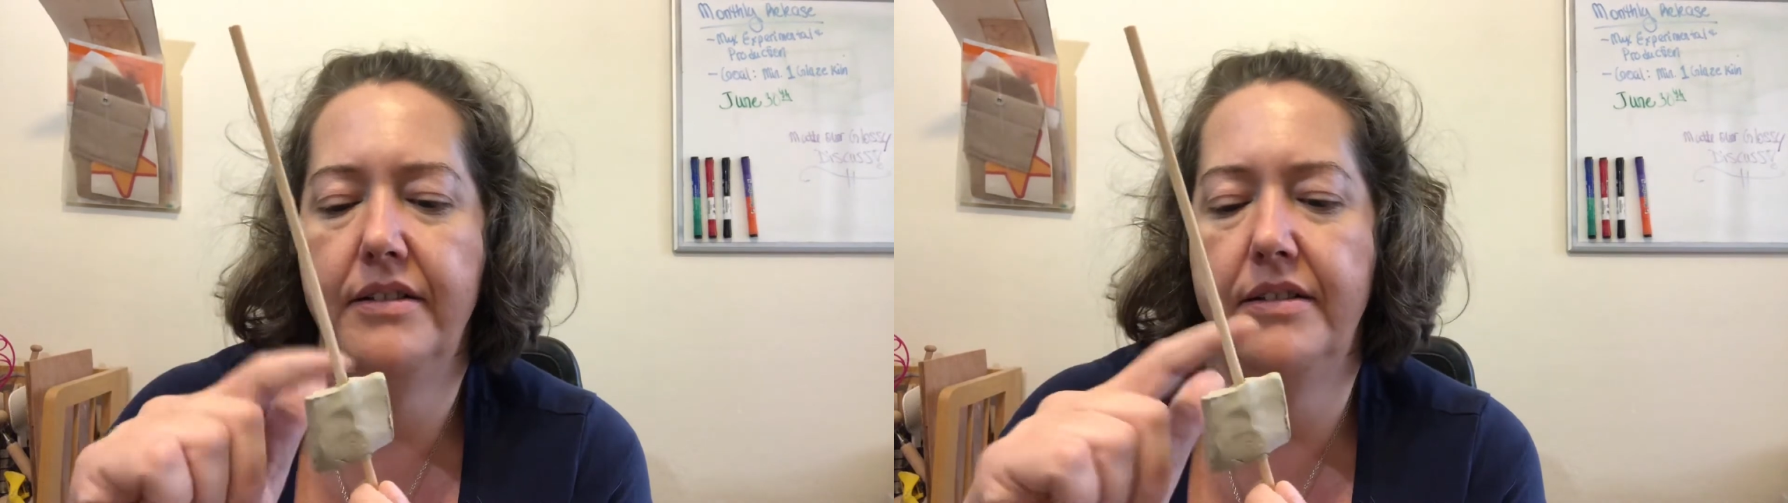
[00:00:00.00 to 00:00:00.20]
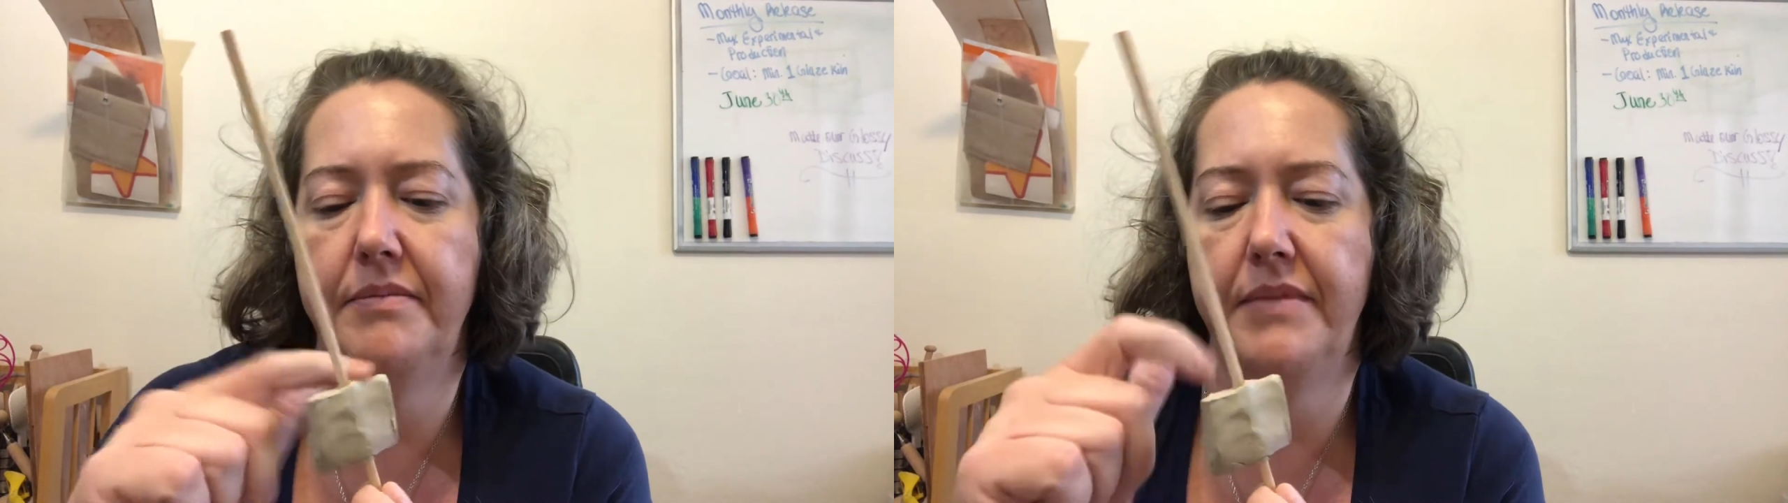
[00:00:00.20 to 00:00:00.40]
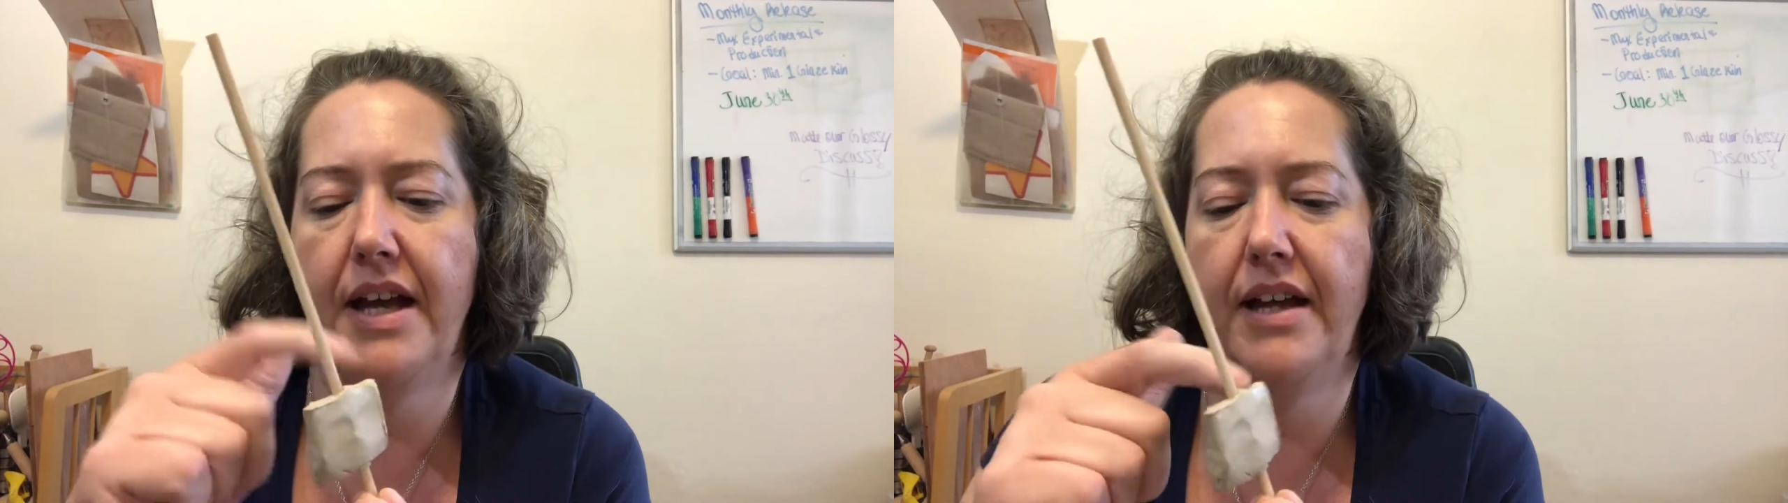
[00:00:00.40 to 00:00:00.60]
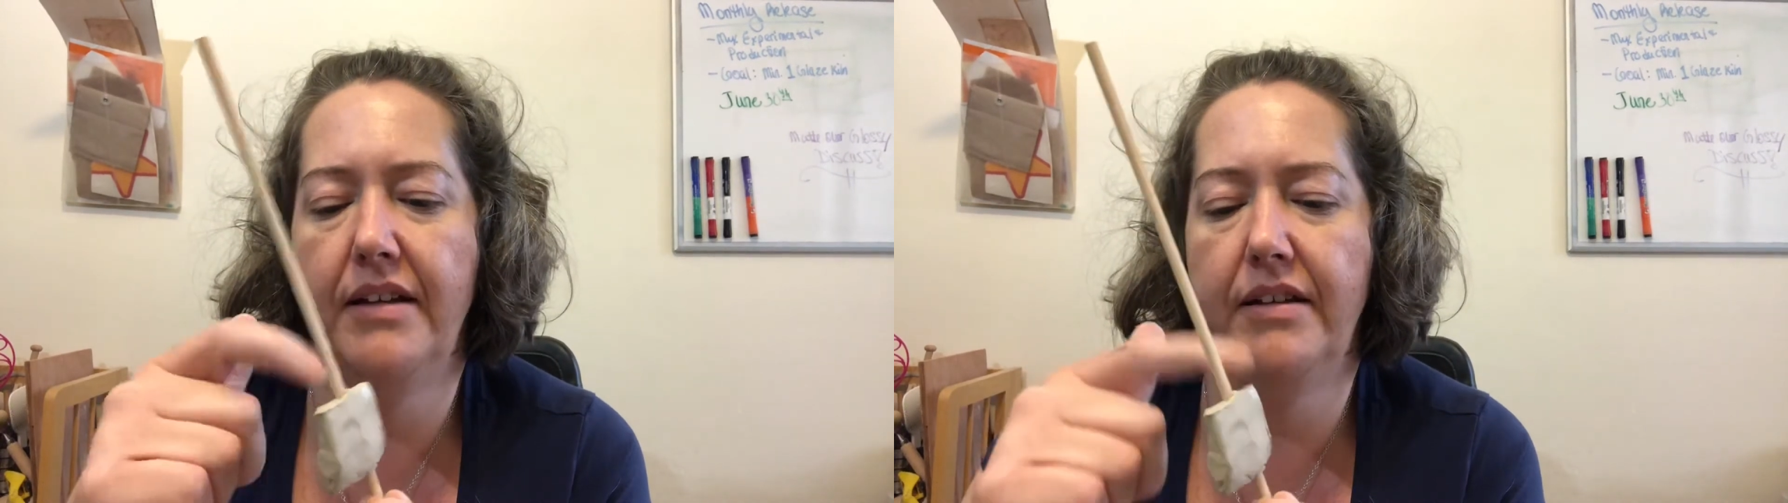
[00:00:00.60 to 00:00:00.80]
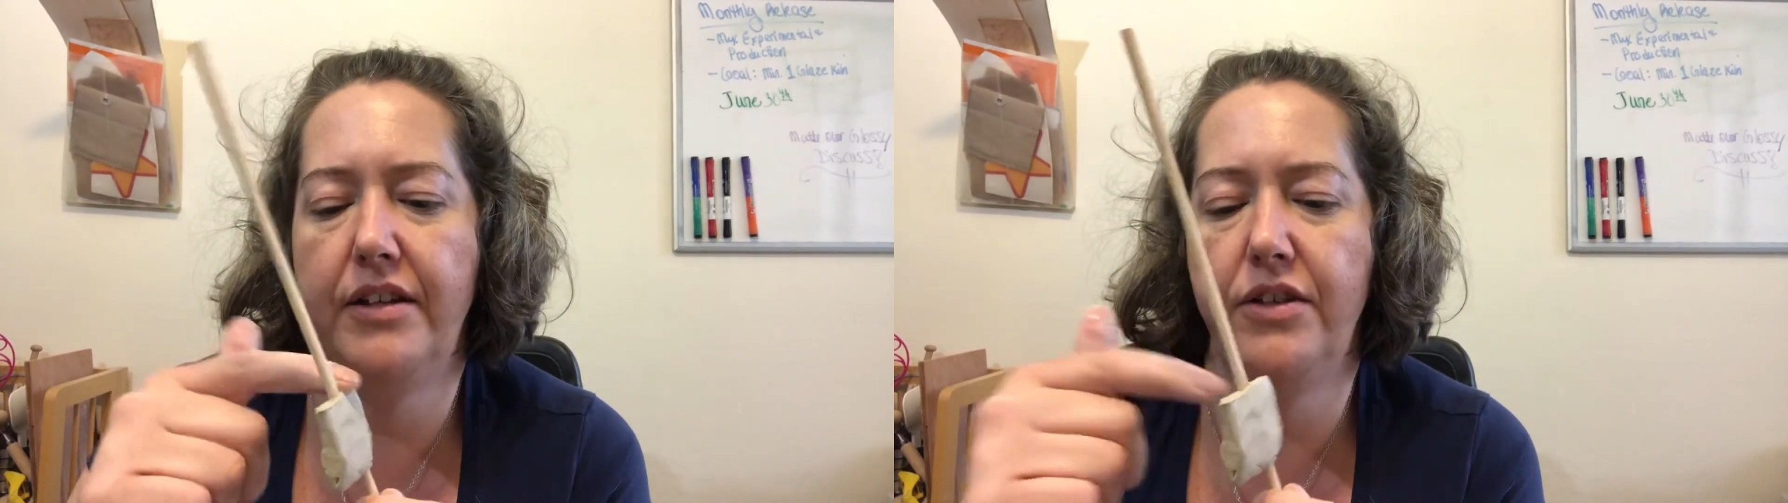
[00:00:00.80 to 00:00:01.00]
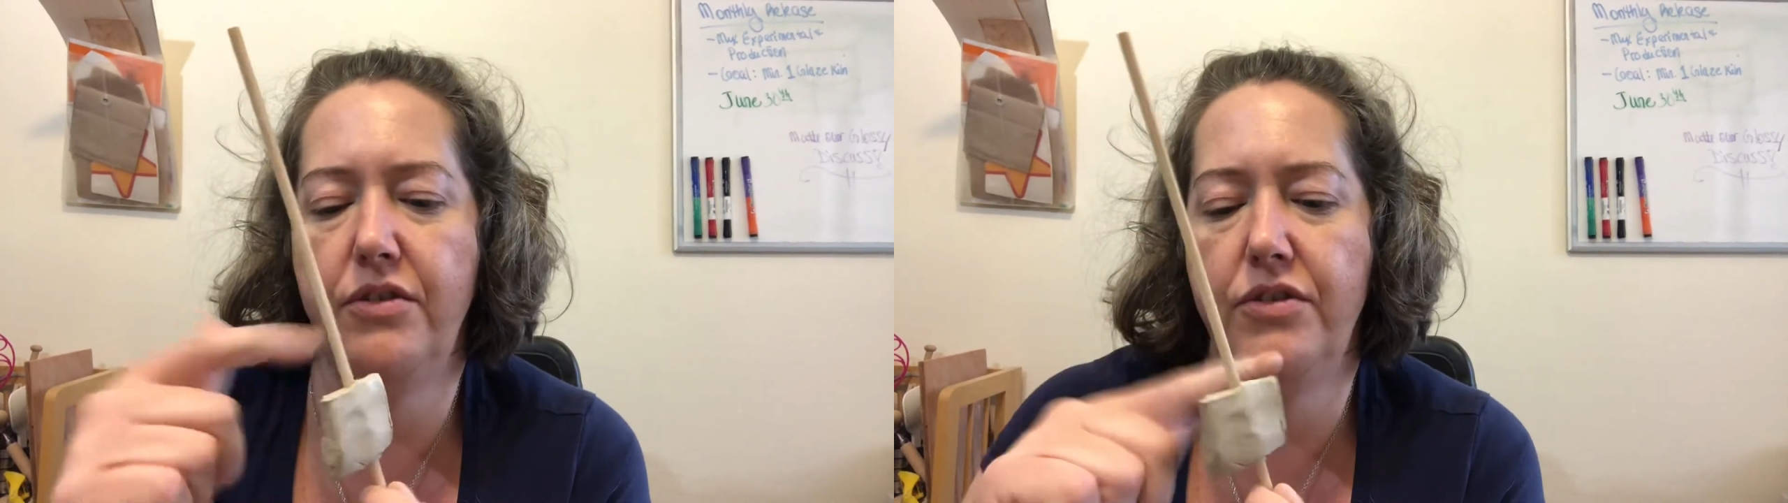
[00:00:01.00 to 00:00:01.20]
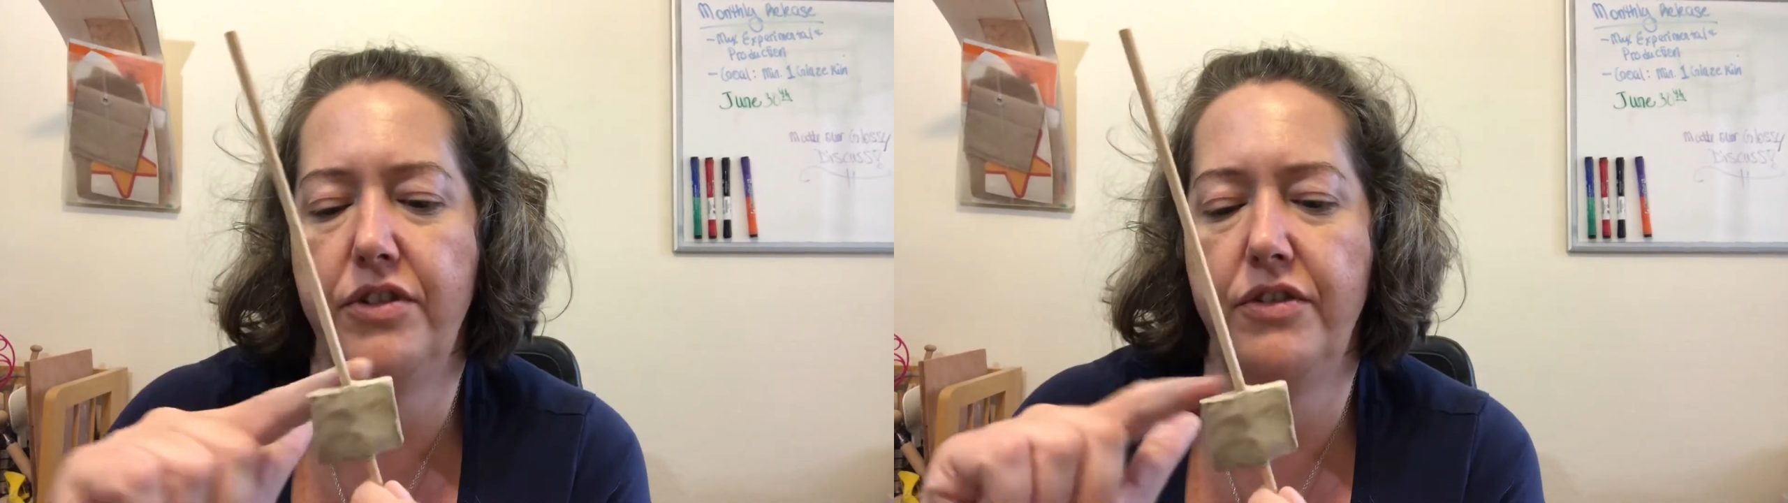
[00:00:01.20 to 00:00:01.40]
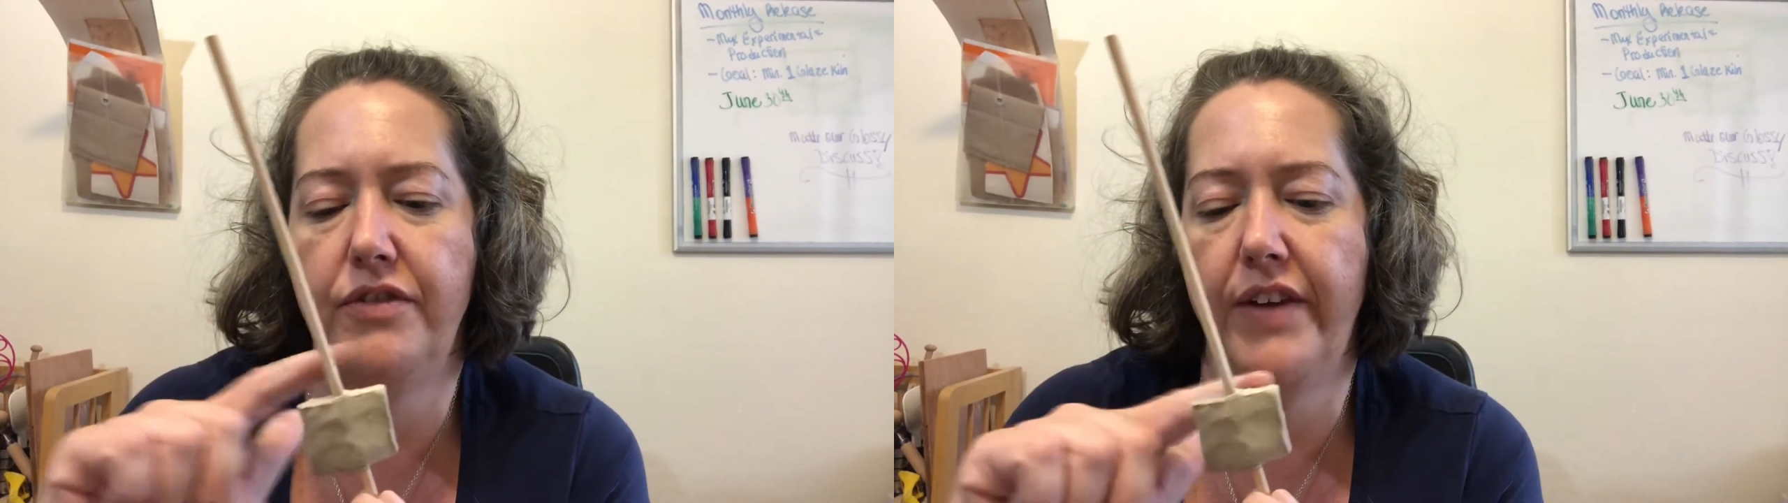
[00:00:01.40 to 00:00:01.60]
I'm not a
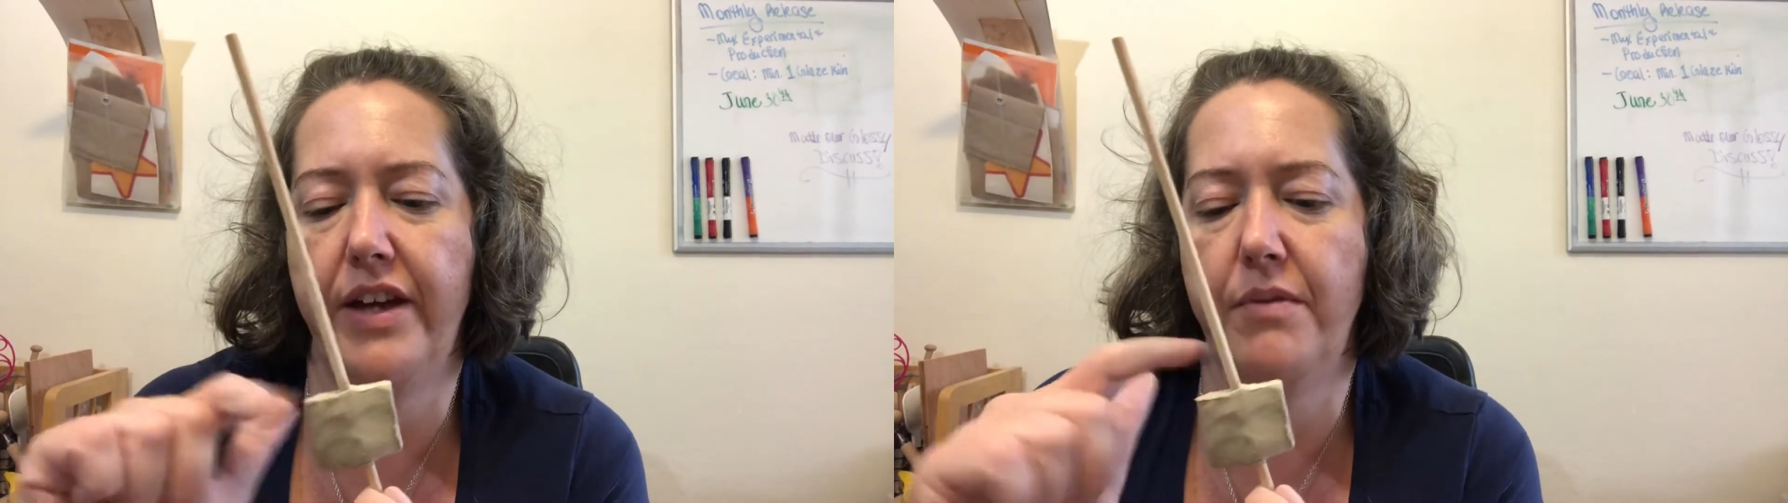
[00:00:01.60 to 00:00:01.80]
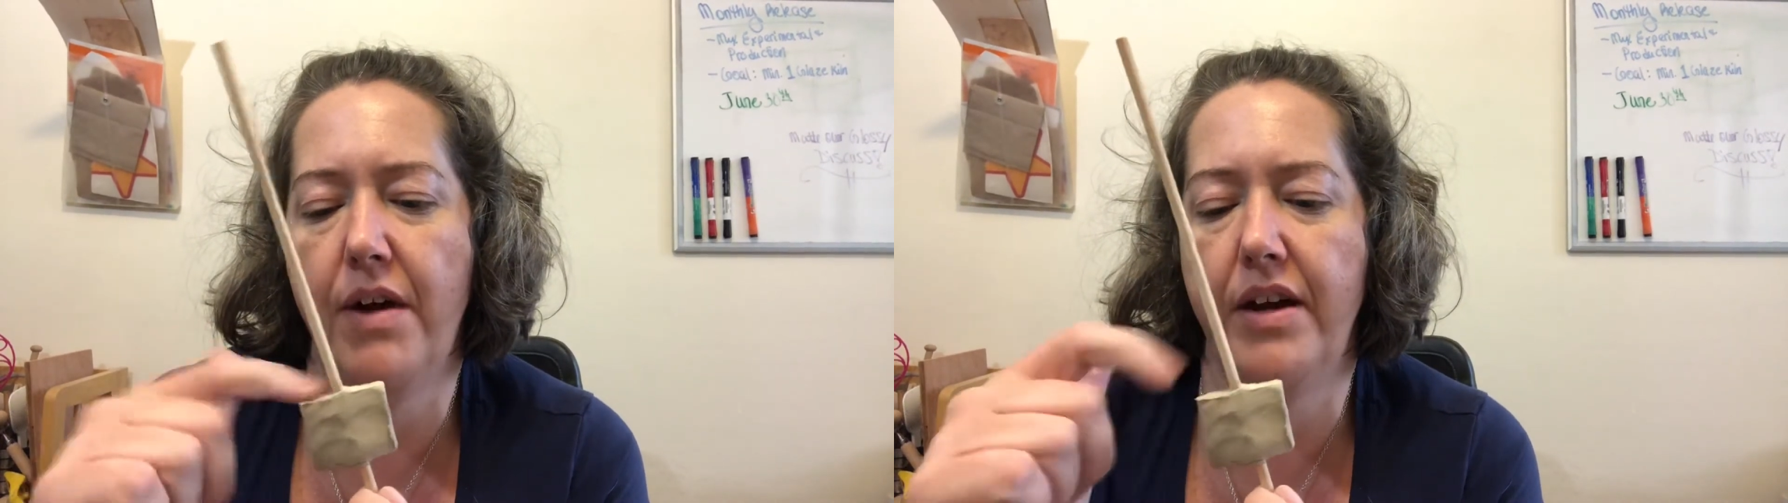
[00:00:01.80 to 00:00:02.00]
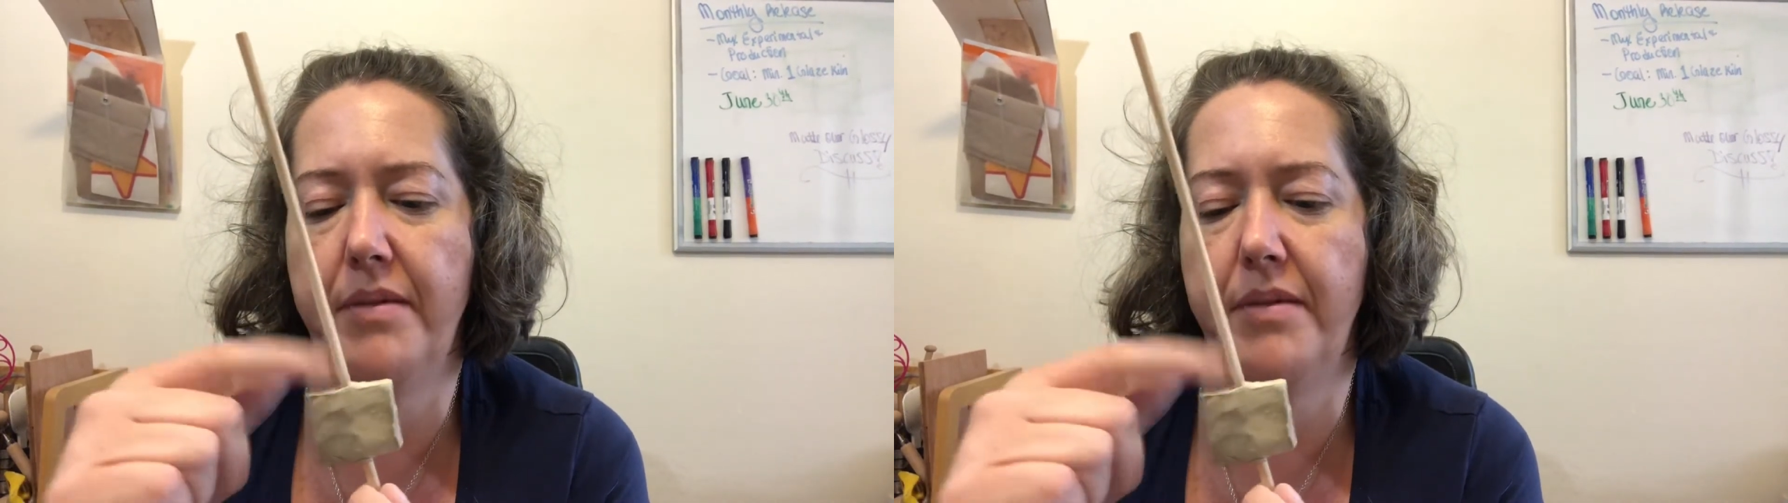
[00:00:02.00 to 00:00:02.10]
huge fan of water,